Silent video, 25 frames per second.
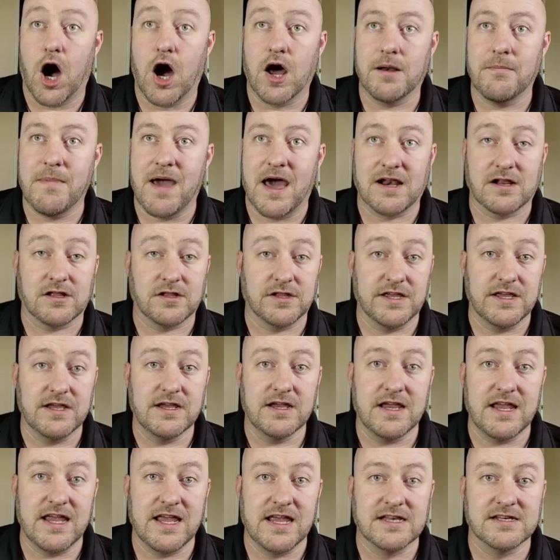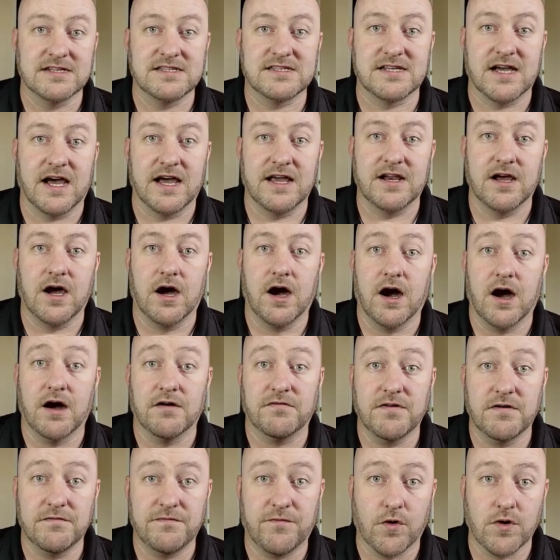automatically inside
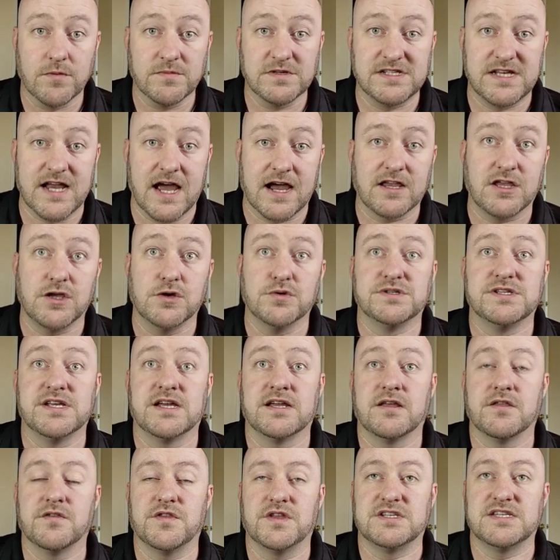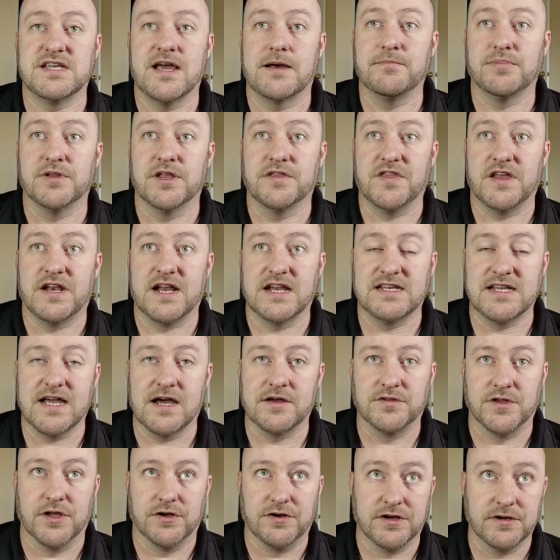of FormStack using the template that I
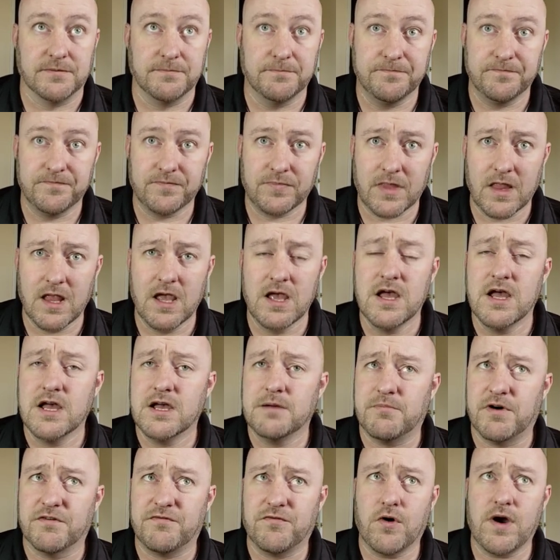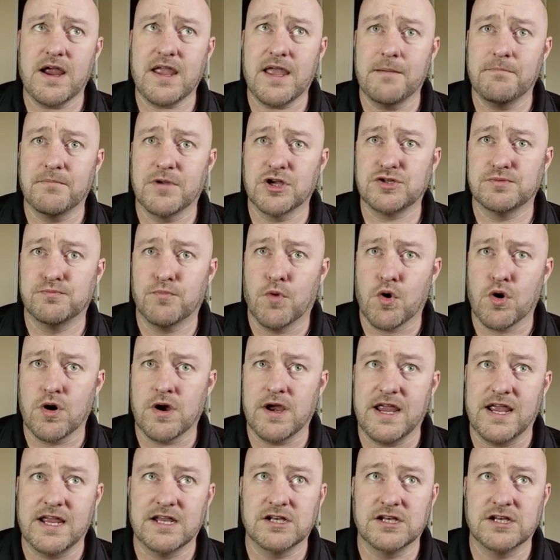downloaded. Before I get much more